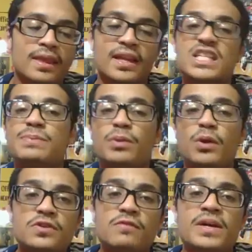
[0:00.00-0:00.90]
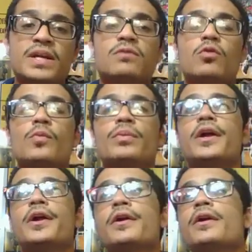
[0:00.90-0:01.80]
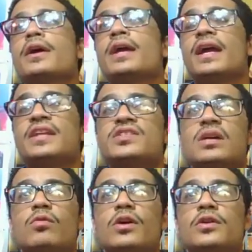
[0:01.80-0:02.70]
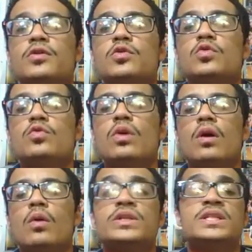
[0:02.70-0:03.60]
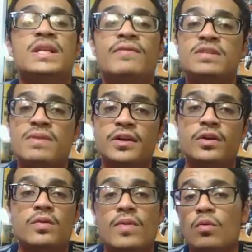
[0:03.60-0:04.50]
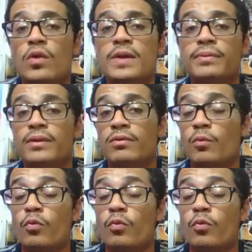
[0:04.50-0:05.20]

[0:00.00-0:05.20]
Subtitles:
explosive pick and roll player, and someone who was a difference maker no matter where he played,